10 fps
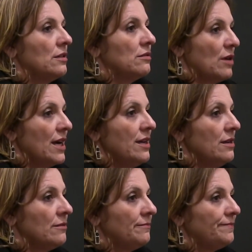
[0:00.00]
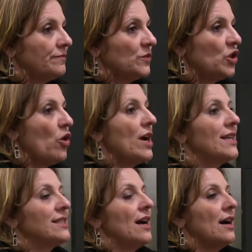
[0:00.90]
Right? So
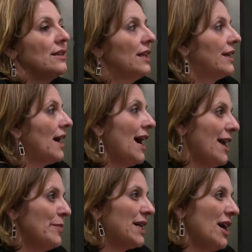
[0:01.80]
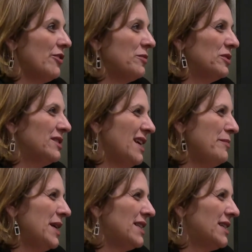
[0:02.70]
it's like I am accountable. Does
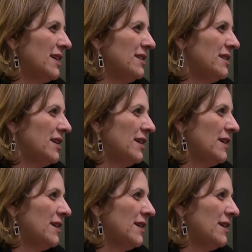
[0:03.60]
that make sense?